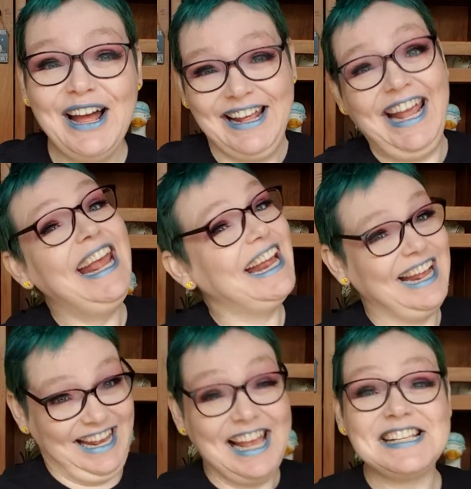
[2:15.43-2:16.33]

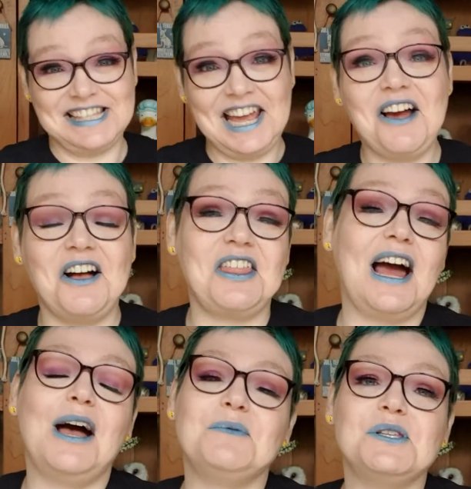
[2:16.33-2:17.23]
Yes, they are. They're
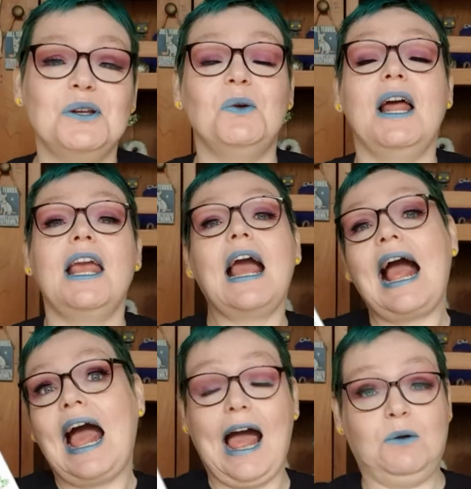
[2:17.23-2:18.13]
absolutely
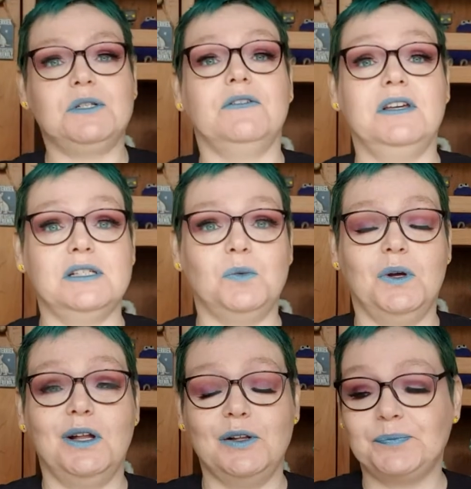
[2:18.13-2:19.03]
out of this
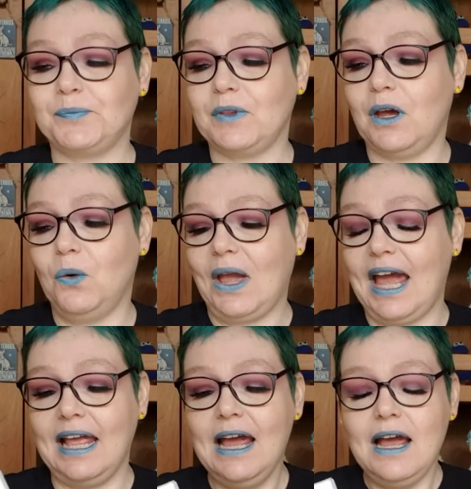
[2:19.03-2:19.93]
world.
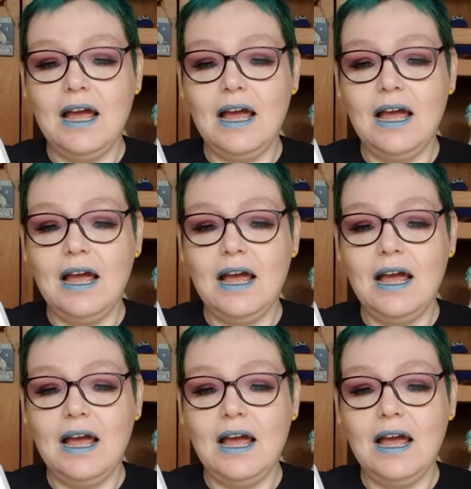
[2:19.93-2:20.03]
Okay.